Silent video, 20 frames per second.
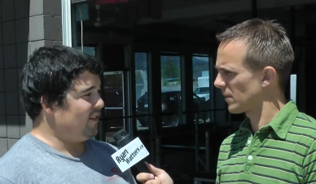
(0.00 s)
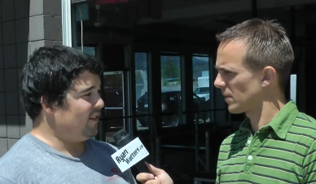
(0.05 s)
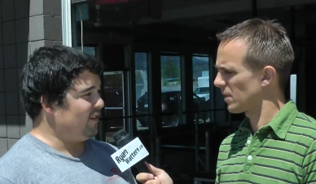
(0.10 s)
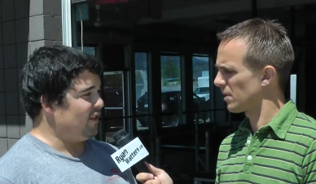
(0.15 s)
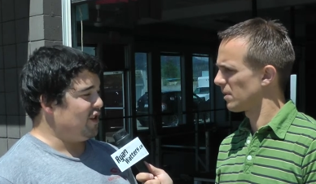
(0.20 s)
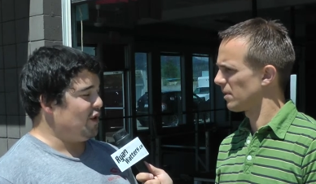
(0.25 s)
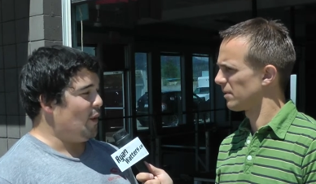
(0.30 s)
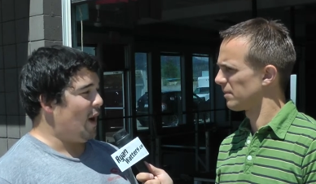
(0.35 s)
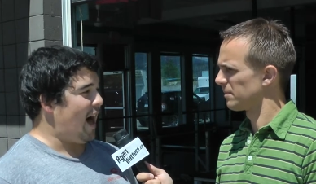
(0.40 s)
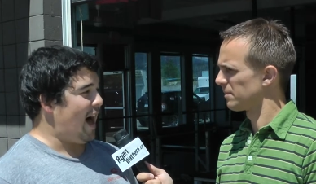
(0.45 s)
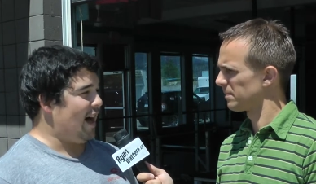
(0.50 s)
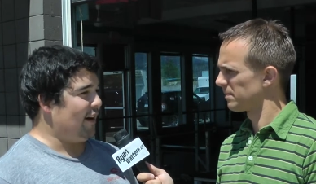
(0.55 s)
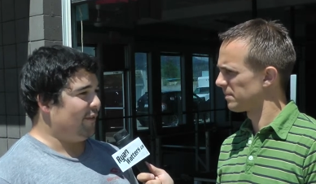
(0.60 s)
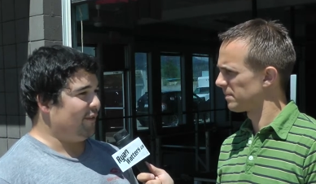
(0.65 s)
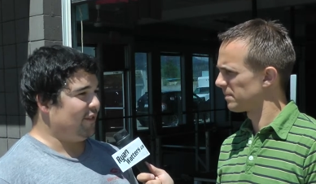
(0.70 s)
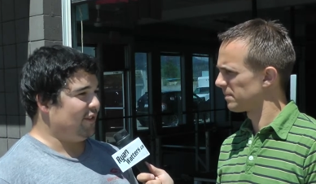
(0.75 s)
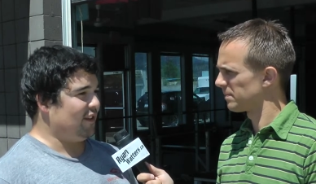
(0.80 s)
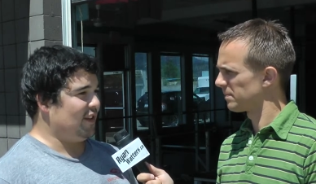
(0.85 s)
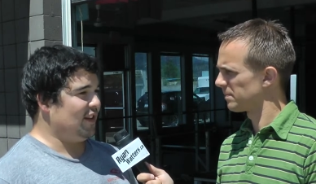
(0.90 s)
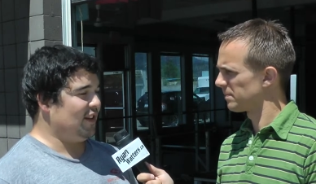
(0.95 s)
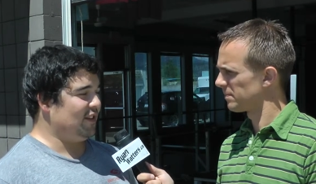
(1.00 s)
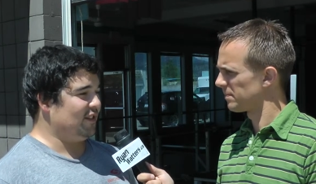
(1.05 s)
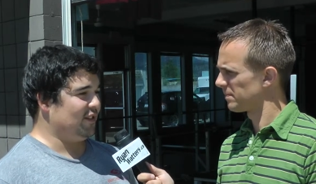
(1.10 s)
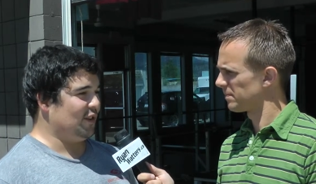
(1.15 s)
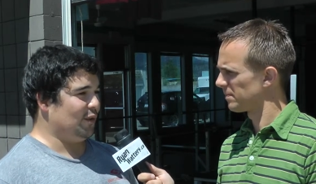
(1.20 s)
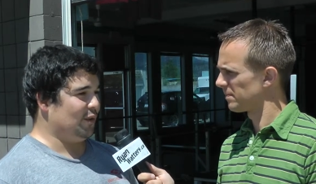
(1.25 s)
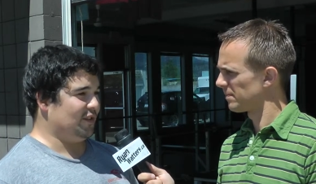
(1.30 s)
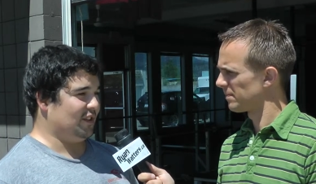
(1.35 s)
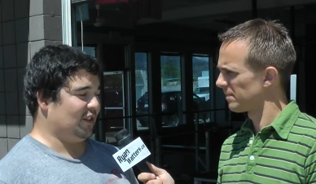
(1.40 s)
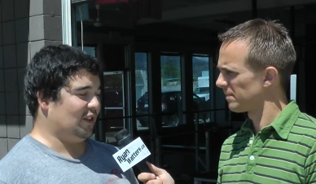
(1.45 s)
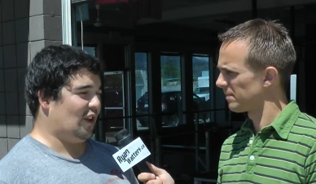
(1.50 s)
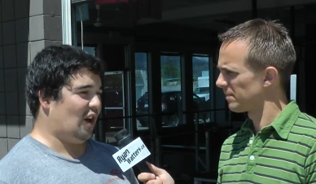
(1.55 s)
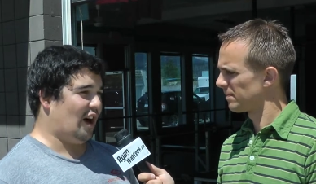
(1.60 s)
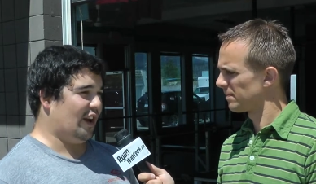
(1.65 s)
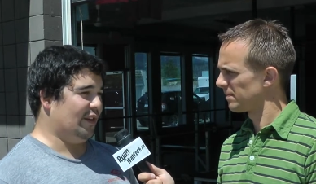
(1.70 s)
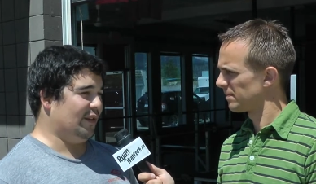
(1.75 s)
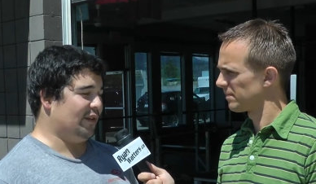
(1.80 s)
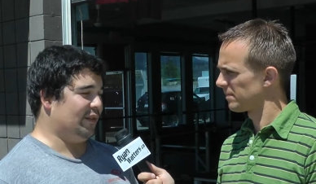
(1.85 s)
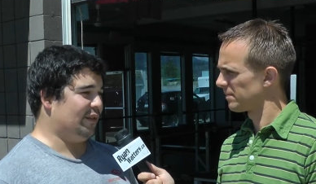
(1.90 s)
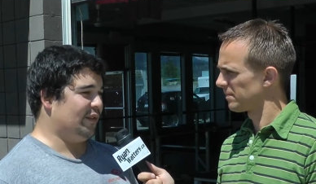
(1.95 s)
Speaker 1: So you have to, so there's a
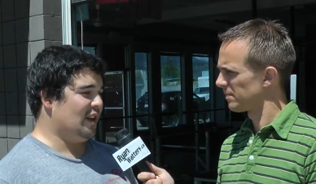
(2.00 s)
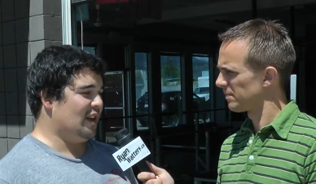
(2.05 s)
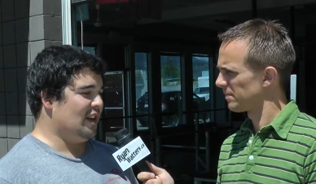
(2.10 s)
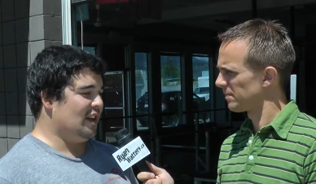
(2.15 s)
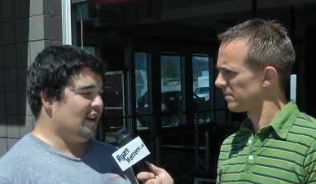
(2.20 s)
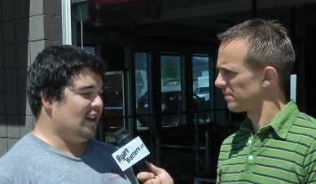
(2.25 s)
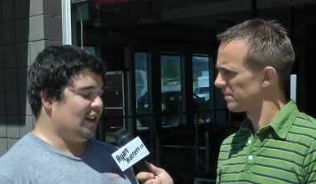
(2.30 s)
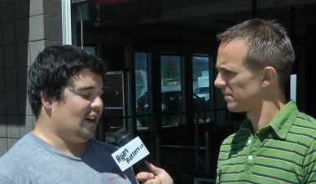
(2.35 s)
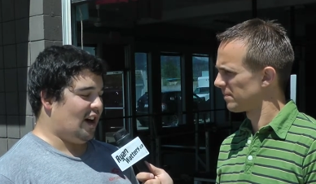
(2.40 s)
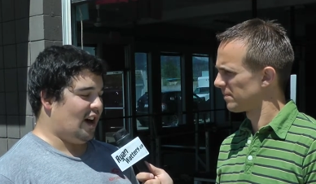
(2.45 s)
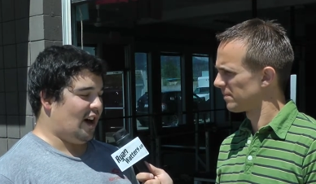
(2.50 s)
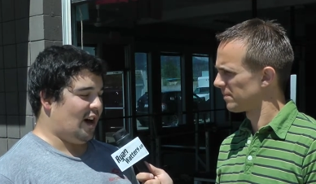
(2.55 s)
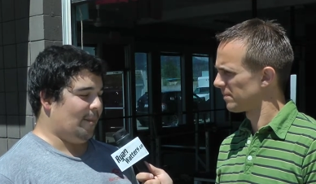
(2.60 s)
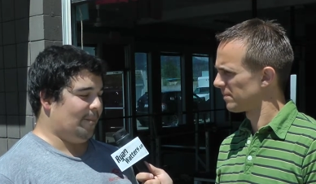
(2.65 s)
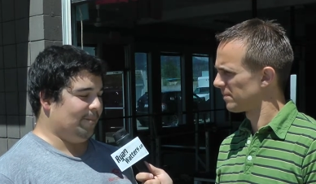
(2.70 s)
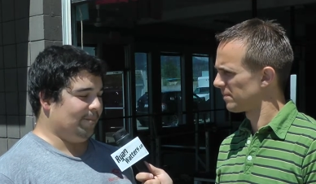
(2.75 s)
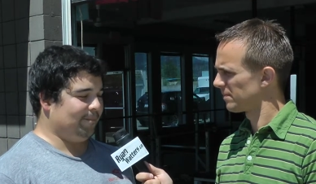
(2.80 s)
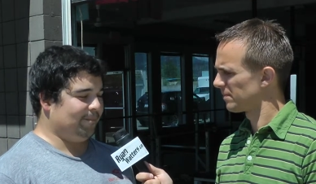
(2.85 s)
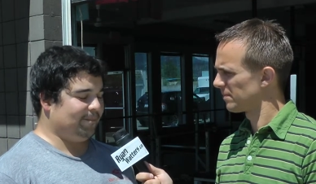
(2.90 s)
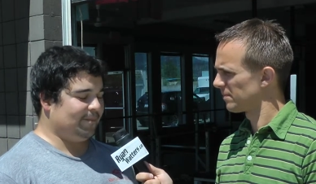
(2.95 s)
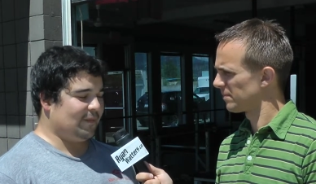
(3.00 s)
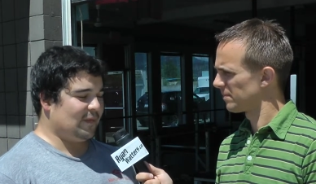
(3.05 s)
lot of um,